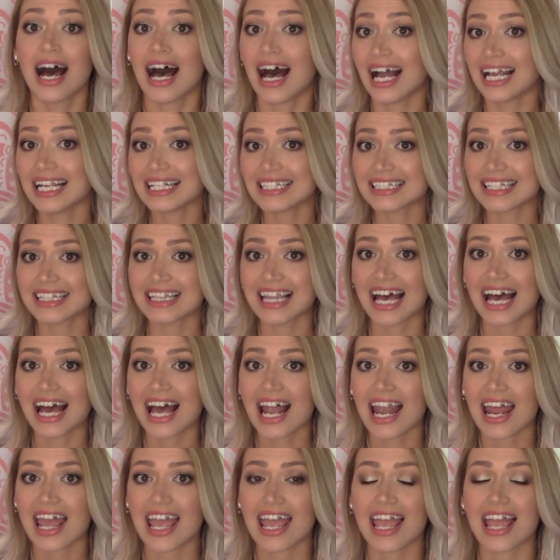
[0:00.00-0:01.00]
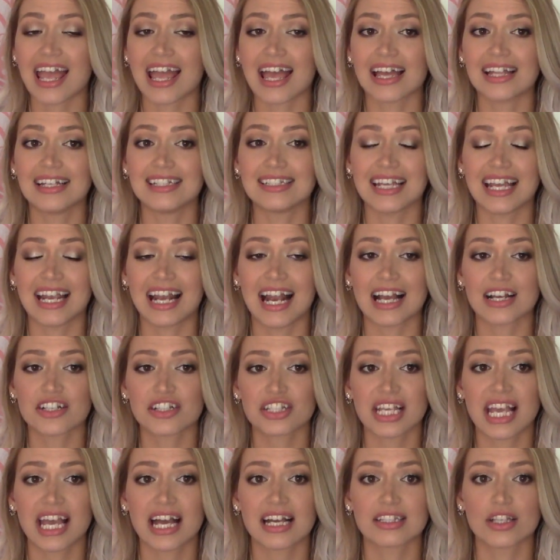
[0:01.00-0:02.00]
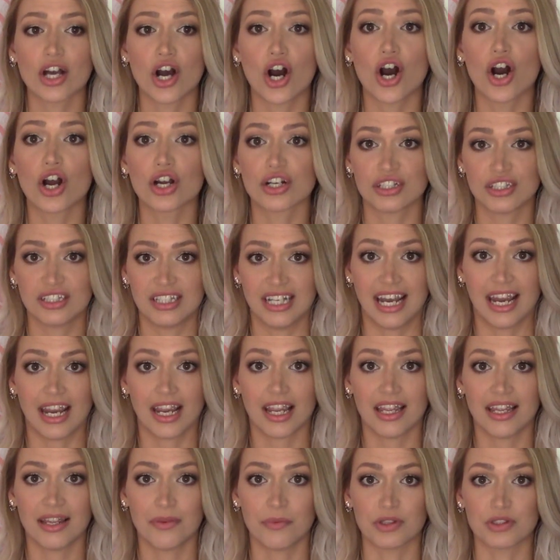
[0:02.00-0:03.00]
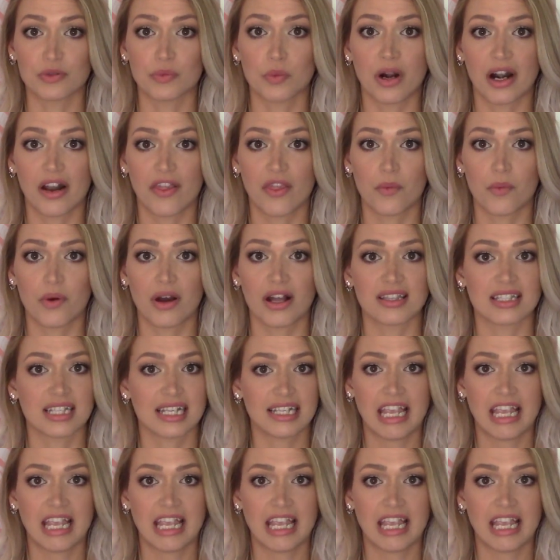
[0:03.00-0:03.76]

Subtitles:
I did that and it actually has arsenic was one of the ones.